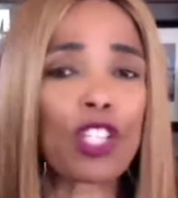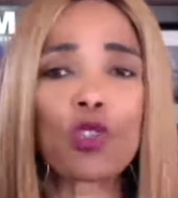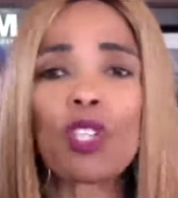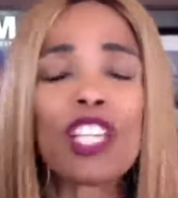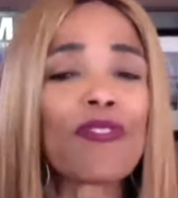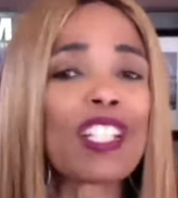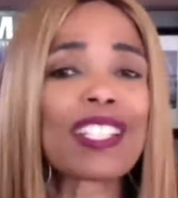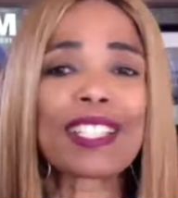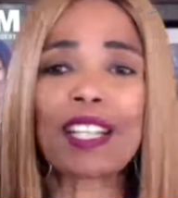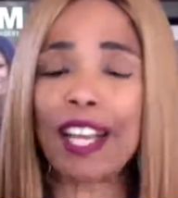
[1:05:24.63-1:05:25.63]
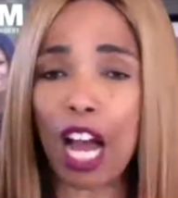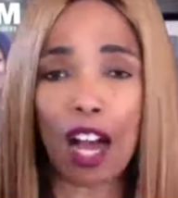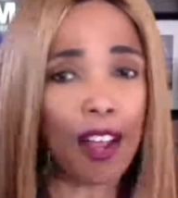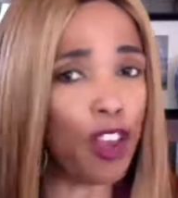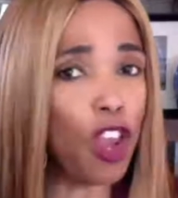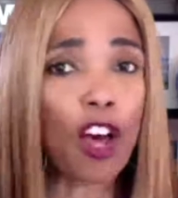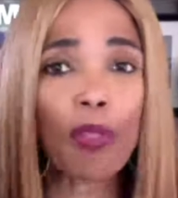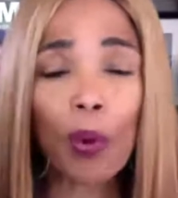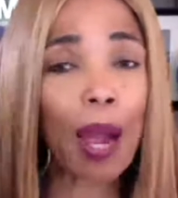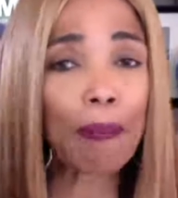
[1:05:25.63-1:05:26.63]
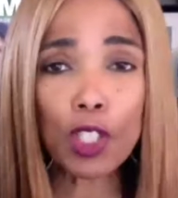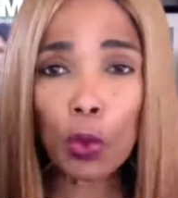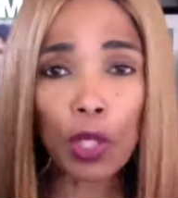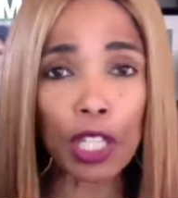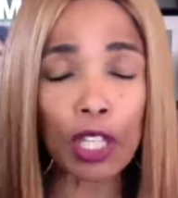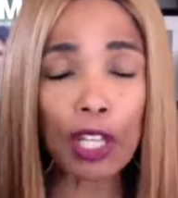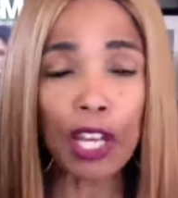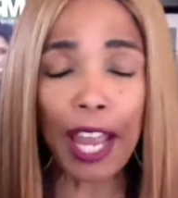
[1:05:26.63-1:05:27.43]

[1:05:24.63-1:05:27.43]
to give us another opportunity.